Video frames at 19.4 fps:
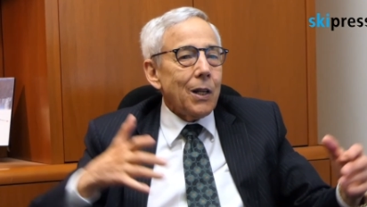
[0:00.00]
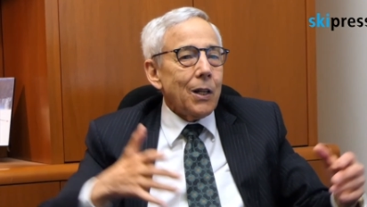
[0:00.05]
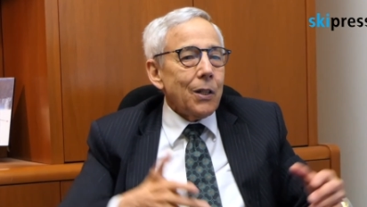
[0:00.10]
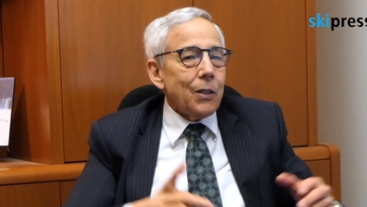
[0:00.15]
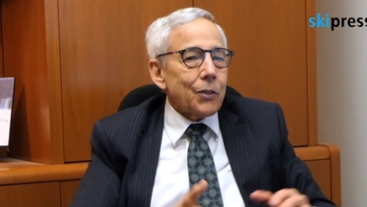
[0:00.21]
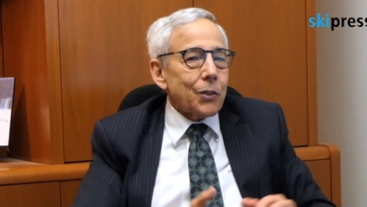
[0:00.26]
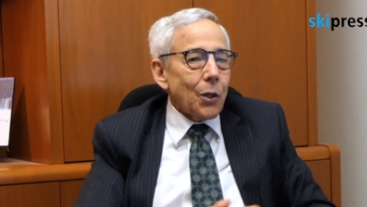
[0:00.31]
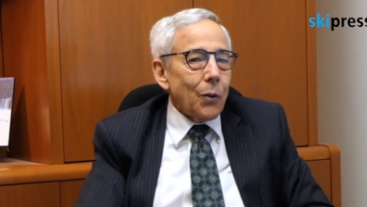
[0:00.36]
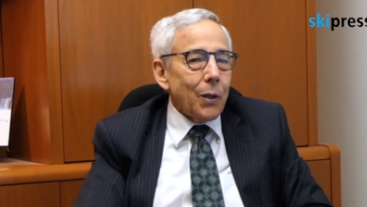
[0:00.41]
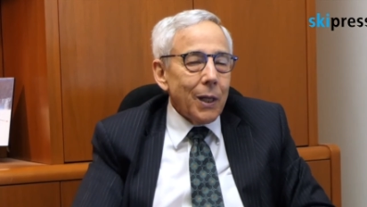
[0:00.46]

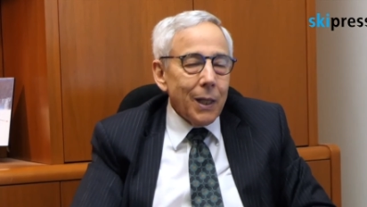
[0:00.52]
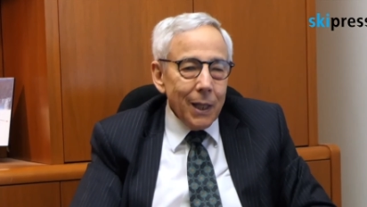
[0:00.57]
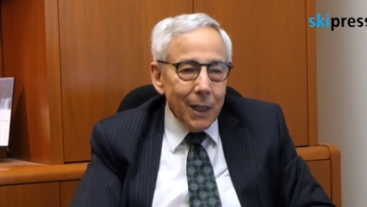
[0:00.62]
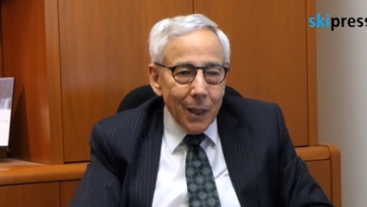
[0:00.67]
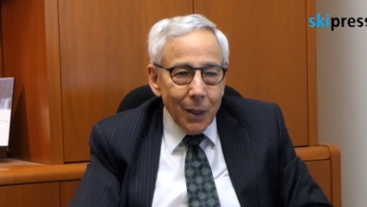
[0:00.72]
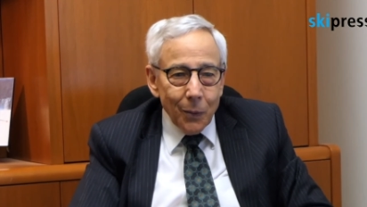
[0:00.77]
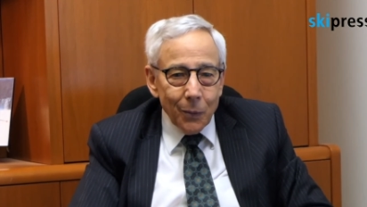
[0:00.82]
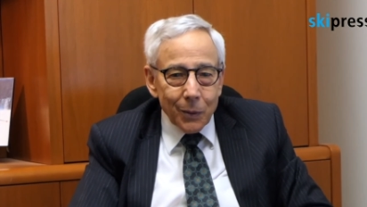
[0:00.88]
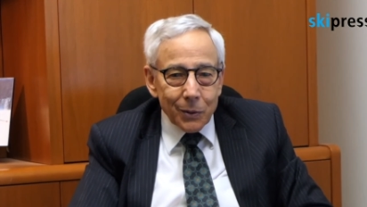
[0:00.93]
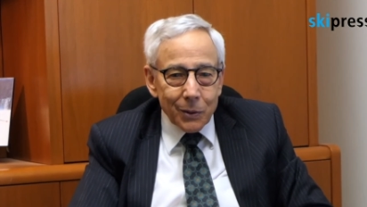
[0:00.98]
so he
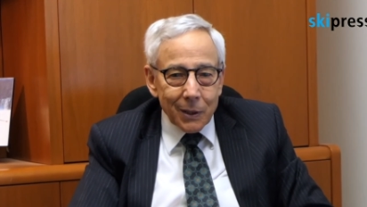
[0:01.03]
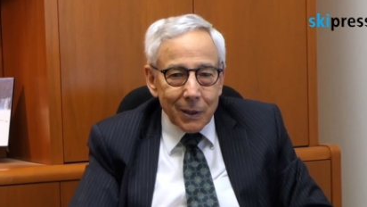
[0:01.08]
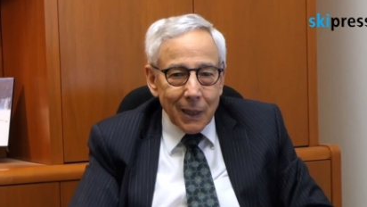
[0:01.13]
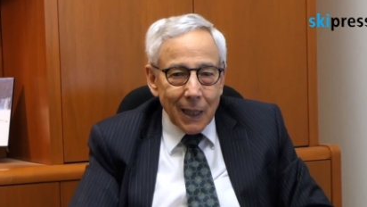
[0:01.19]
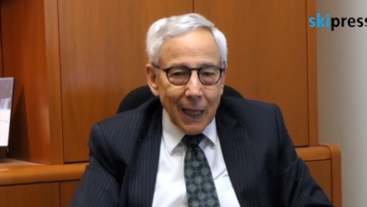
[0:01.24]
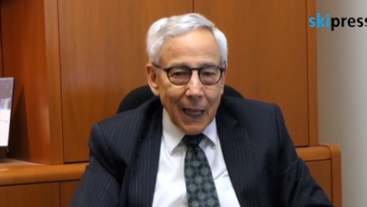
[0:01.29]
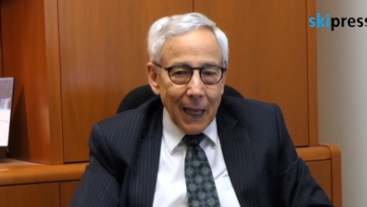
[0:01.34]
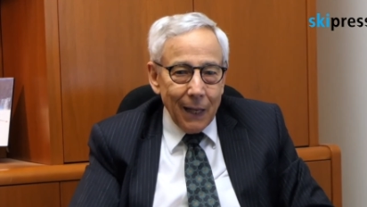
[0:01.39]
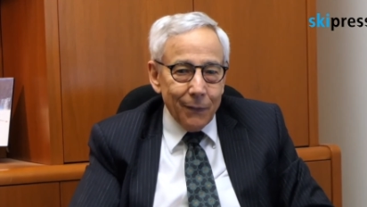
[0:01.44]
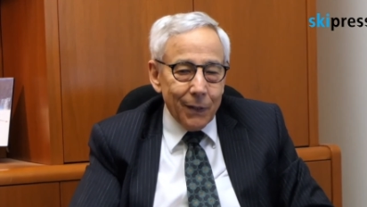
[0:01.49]
was
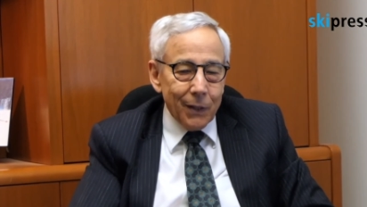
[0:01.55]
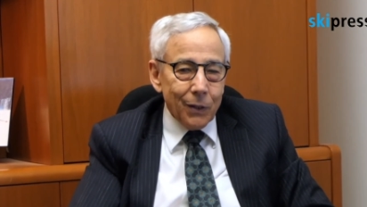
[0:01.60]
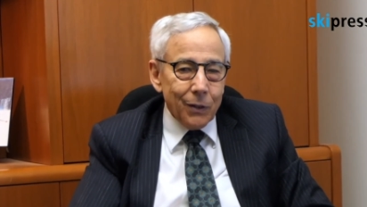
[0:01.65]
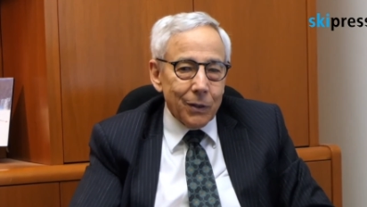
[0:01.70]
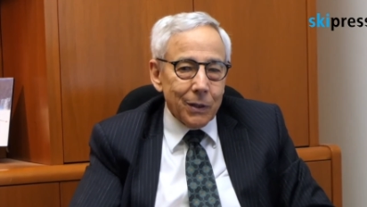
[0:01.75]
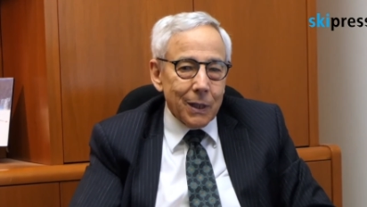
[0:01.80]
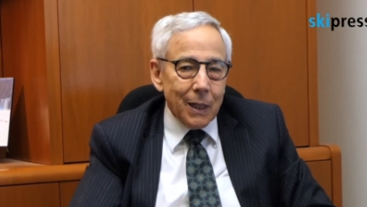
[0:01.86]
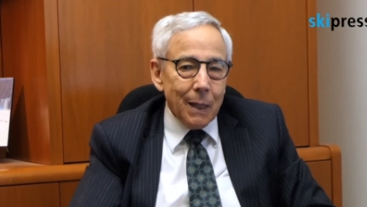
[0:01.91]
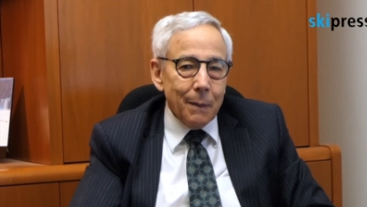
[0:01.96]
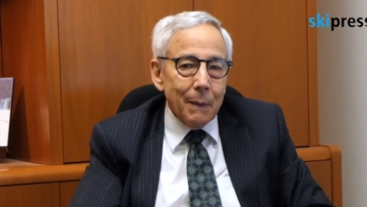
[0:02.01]
having good
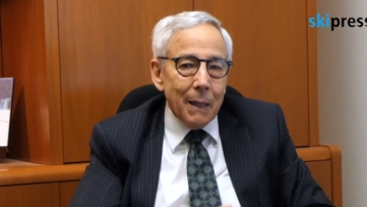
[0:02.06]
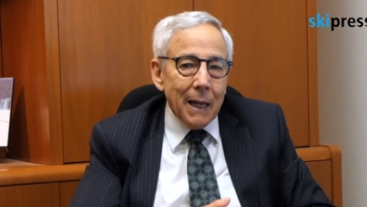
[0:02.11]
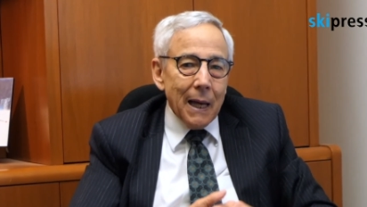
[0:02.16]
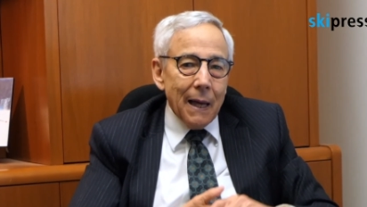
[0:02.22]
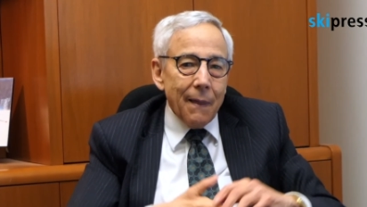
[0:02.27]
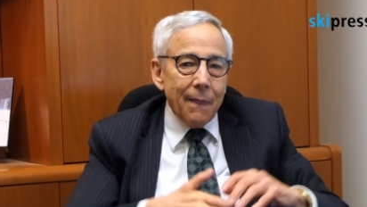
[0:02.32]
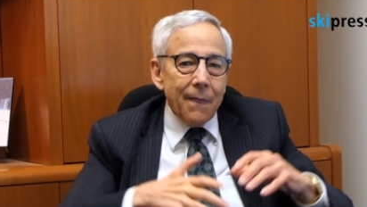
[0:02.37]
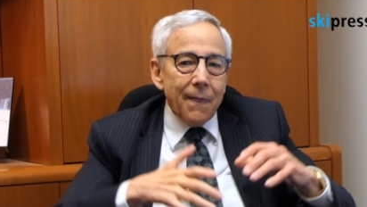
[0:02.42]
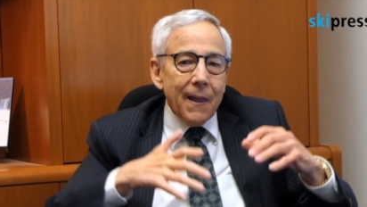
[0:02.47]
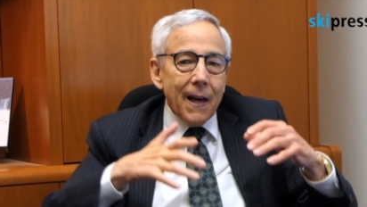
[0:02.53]
time
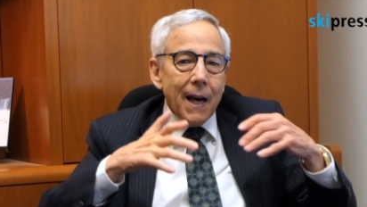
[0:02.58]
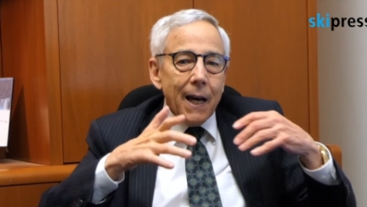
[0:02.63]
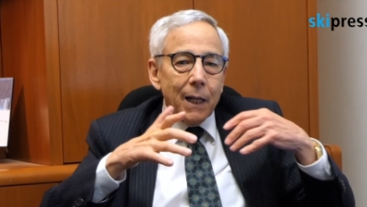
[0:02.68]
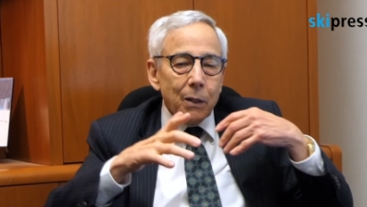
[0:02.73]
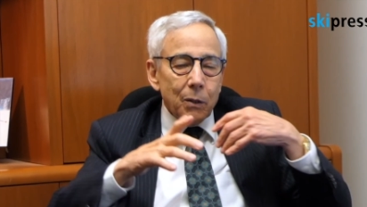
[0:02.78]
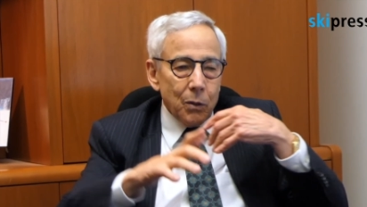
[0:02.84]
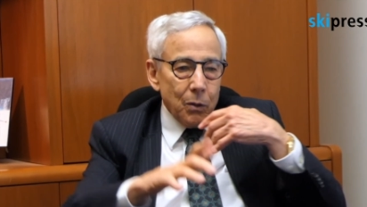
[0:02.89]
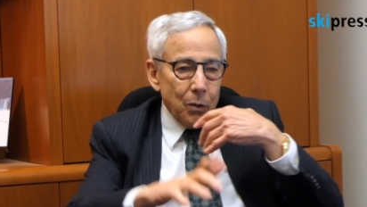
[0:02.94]
and that